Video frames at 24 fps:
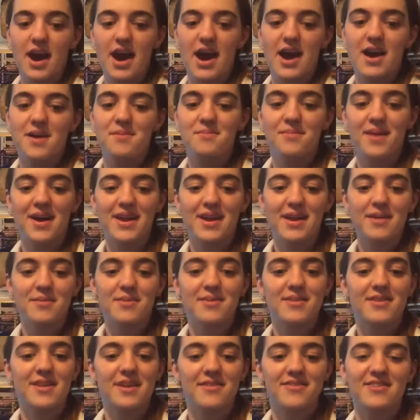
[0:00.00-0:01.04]
Hi, my name
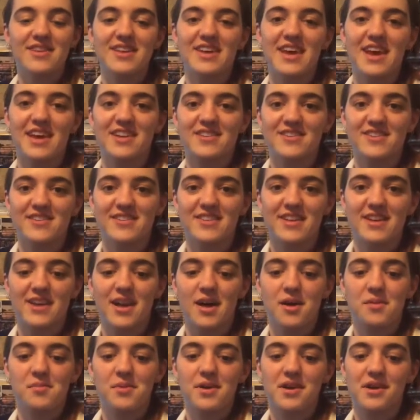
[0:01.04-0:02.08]
is Stephanie Aegis and
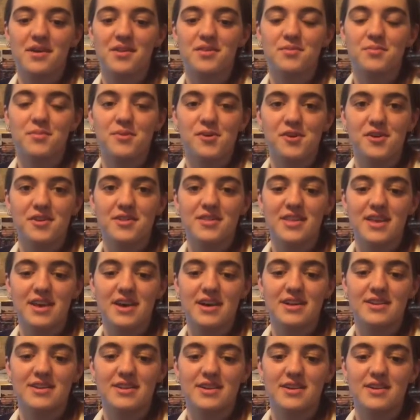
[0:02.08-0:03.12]
I'll be exploring the
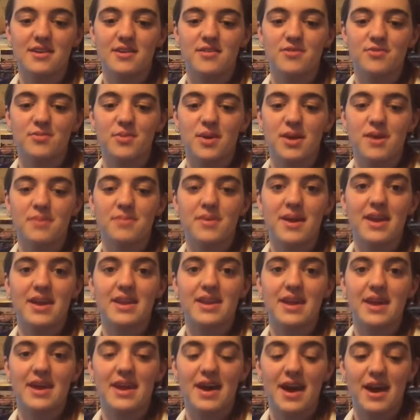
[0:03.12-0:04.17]
idea of
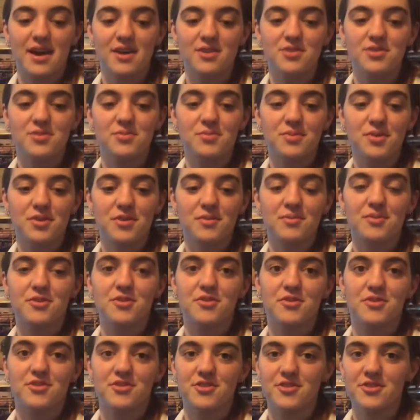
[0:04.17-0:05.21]
man-made algal blooms
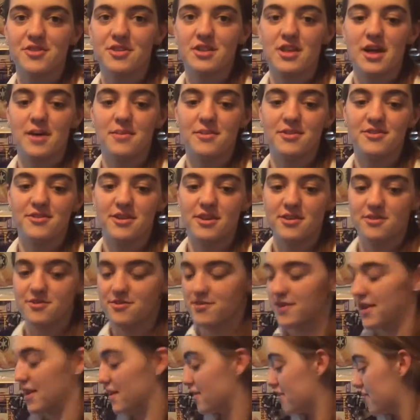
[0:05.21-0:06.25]
to reduce climate change
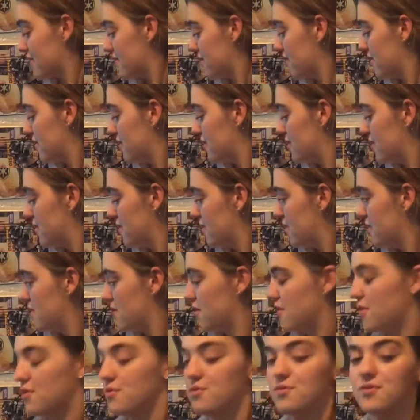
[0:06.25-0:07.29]
effects.
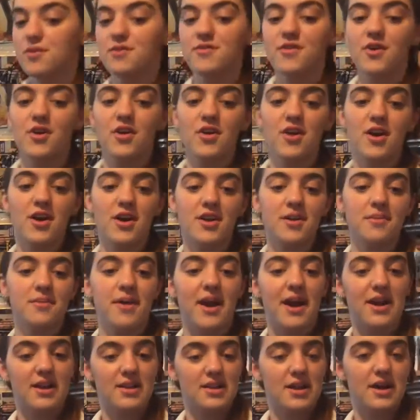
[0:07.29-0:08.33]
We've all heard
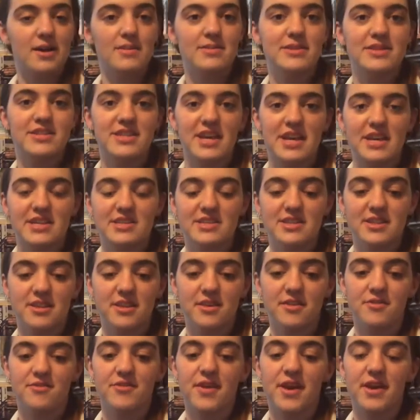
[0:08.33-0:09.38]
about climate change and
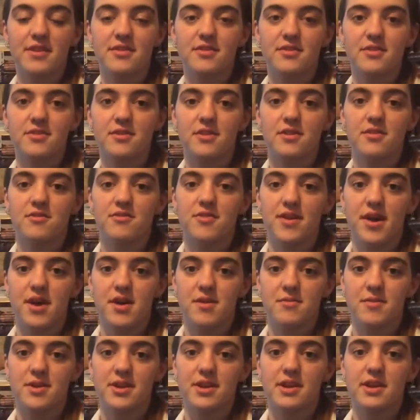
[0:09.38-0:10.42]
the effects on the
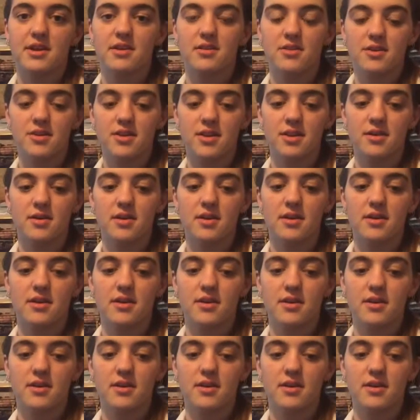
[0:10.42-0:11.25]
environment, including